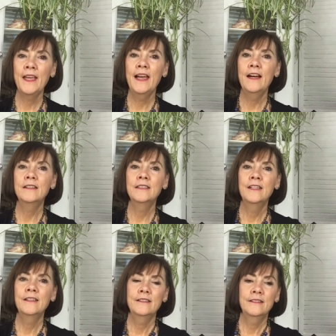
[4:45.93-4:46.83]
how
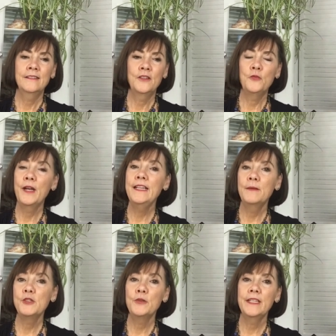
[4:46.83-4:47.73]
great
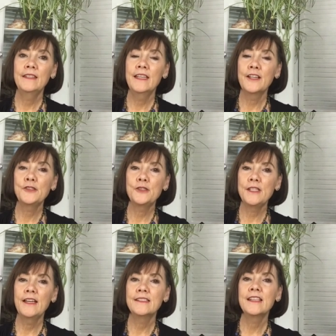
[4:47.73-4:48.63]
I'm doing in the
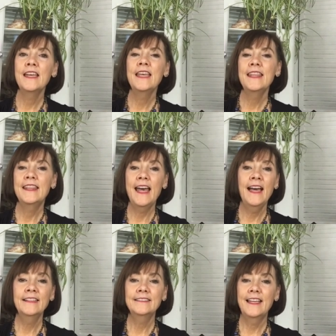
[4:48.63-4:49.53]
exercise,
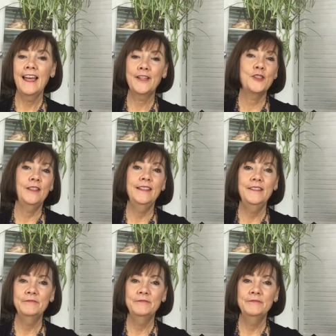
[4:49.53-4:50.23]
that actually